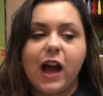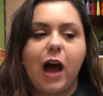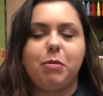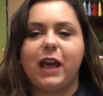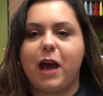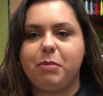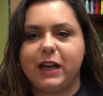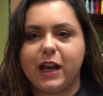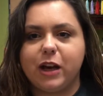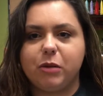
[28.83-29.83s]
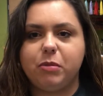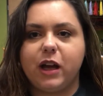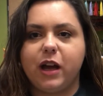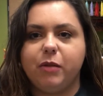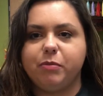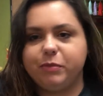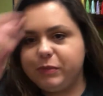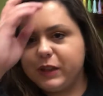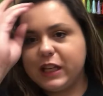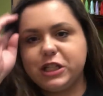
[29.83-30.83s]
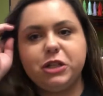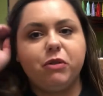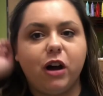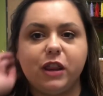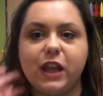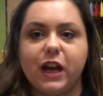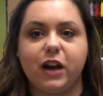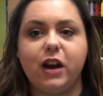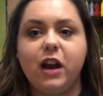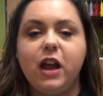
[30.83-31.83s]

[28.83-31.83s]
I'll be happy to help. Um, get you on there.